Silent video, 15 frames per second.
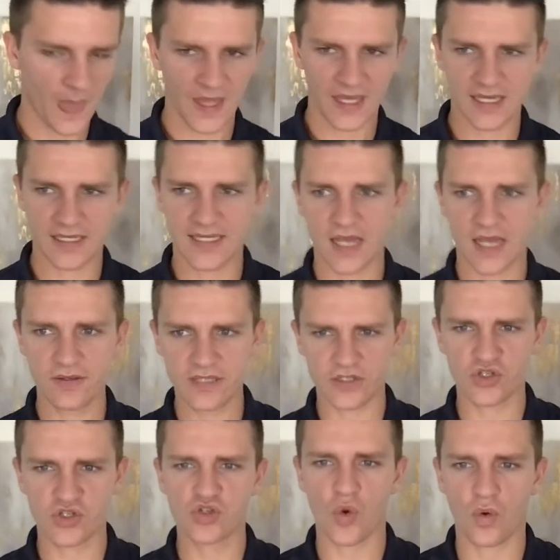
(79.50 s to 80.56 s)
He tells a
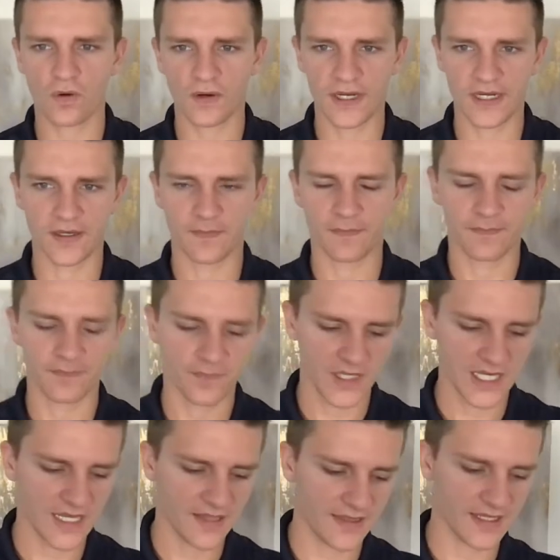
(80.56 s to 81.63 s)
story
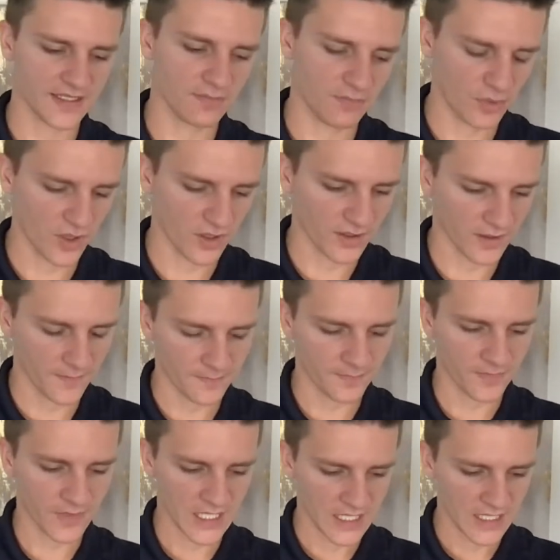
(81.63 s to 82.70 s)
in this book
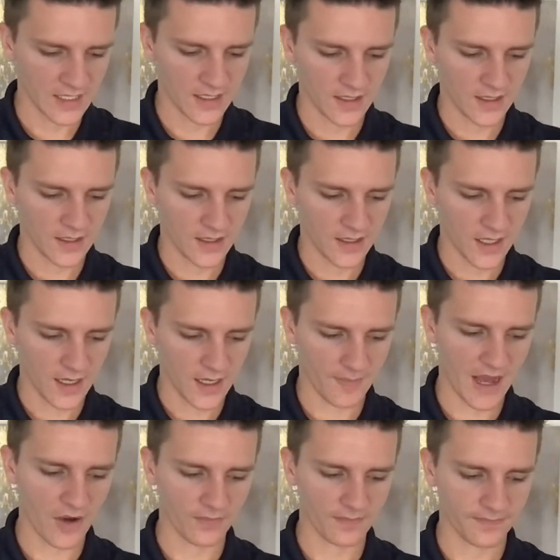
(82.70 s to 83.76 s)

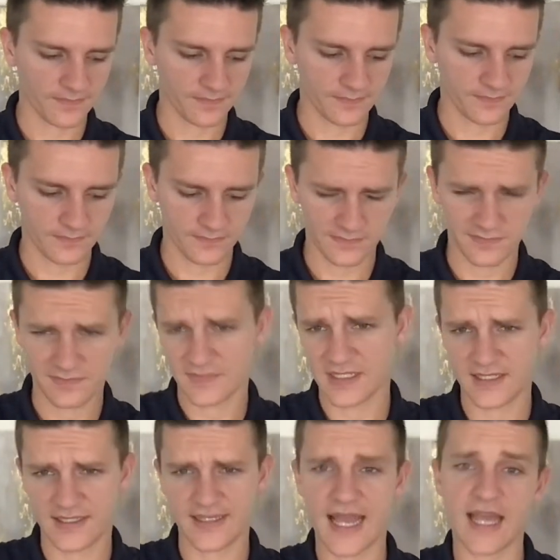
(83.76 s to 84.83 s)
about
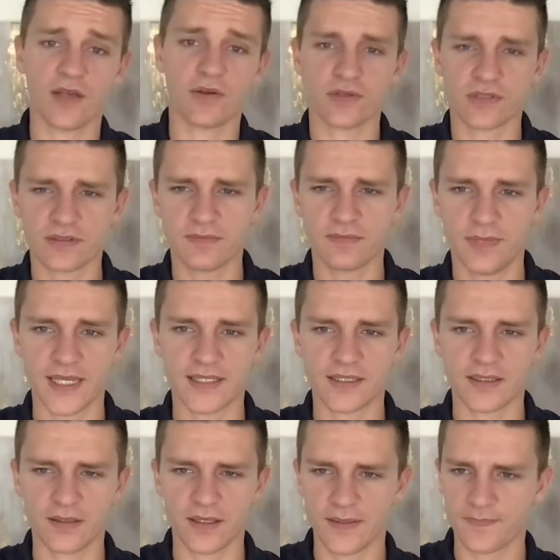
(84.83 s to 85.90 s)
sales,
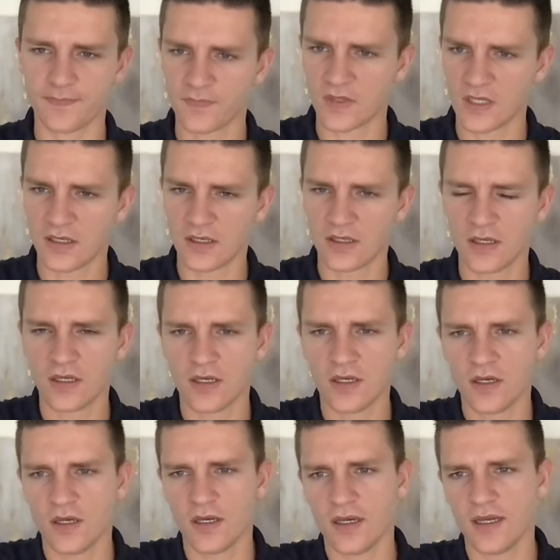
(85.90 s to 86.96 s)
basically.
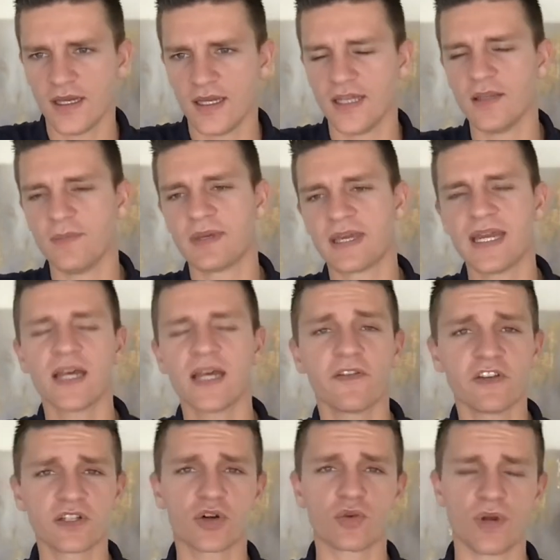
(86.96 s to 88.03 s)
In the beginning of
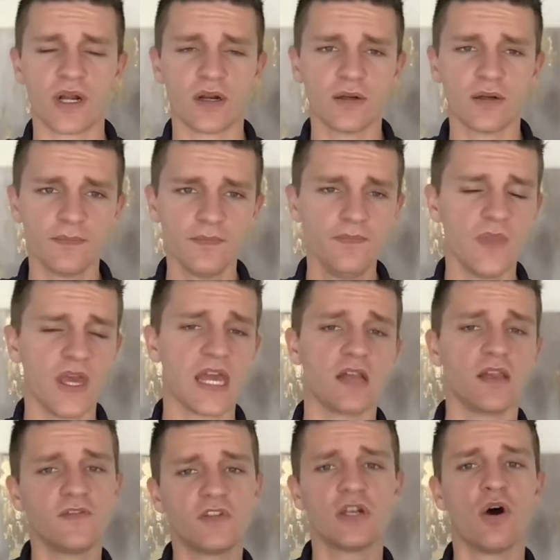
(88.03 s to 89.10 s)
his career, he
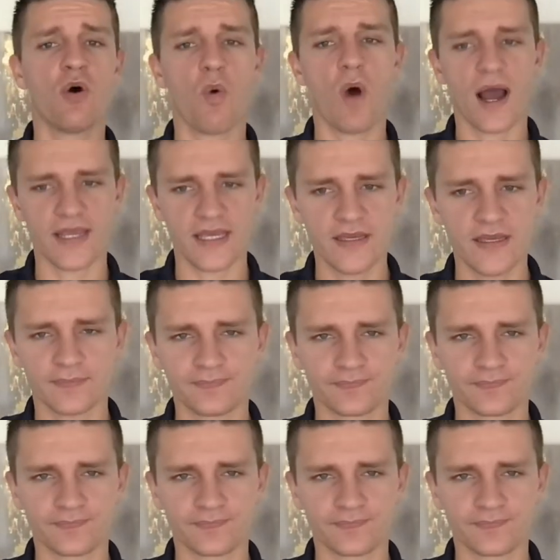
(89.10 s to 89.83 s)
lived in Hawaii,